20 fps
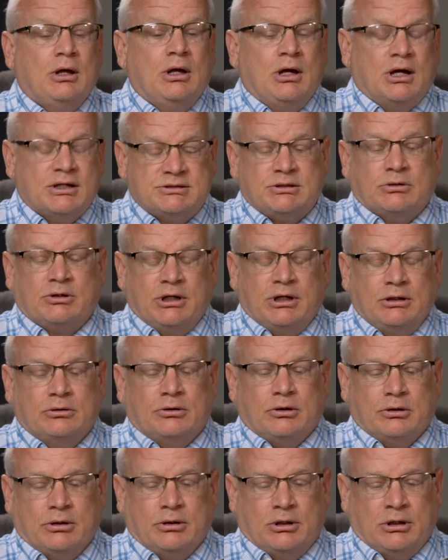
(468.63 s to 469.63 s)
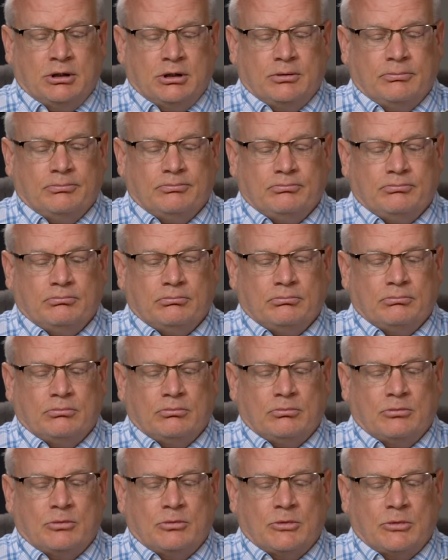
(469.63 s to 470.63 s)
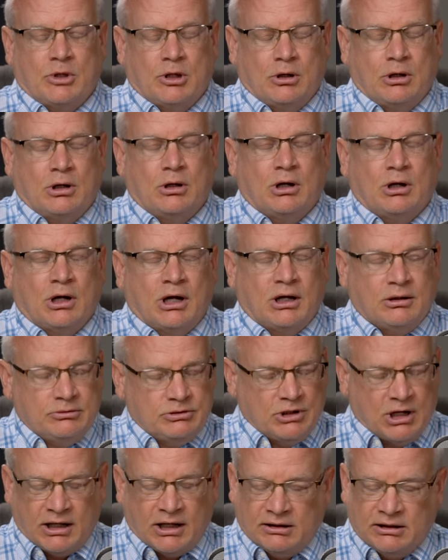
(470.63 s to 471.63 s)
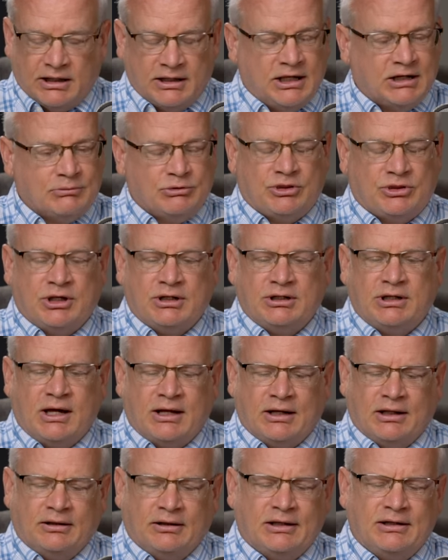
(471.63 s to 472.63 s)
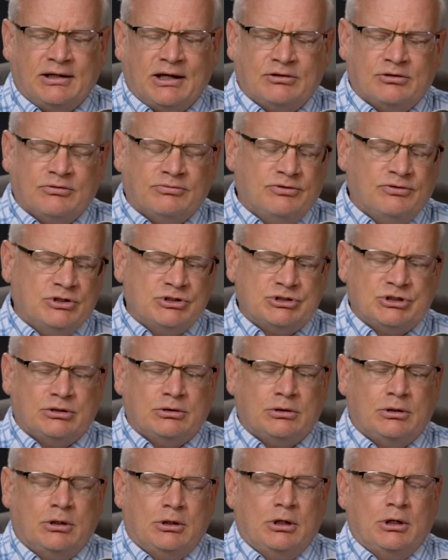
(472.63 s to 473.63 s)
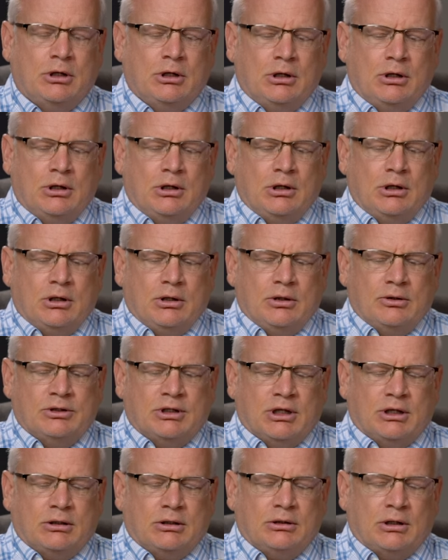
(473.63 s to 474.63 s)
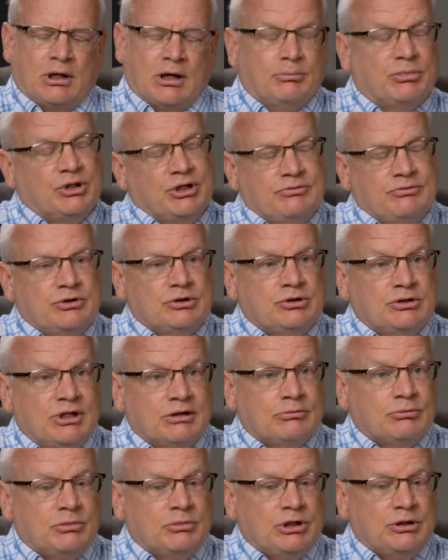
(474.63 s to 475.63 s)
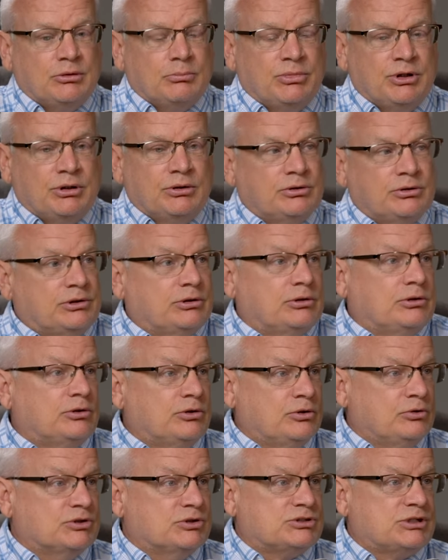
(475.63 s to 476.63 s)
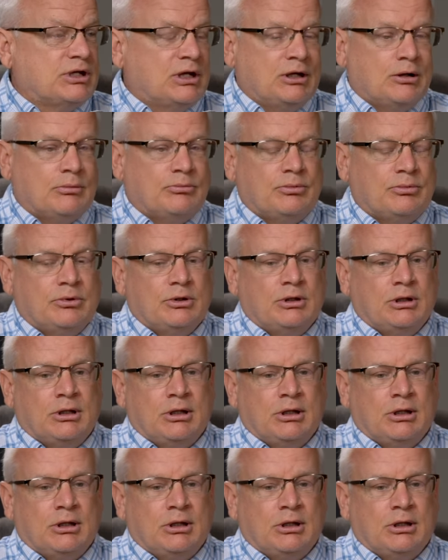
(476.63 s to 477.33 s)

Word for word: I said, okay, Lord, um, I, I lay everything down. I lay down the vision that I believe you'd given me to build and do this camp.